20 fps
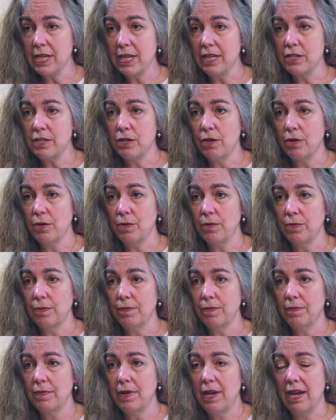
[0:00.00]
And
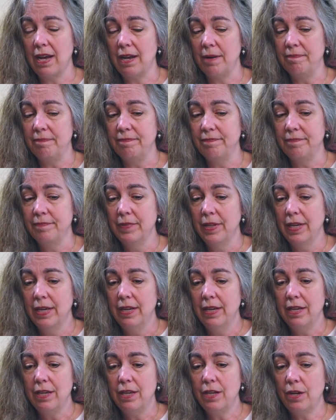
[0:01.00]
so, um,
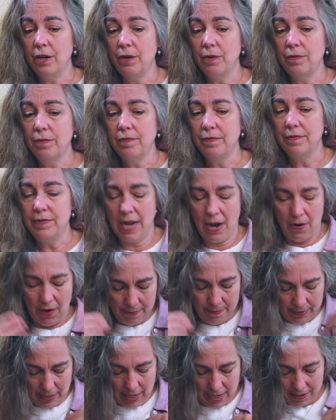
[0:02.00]
you know, now
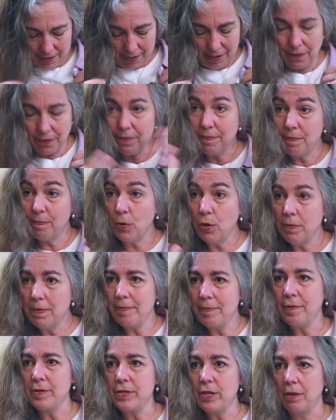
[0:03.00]
I'm a, you know, poor
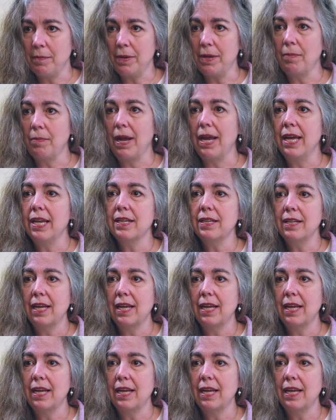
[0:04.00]
people's army, right?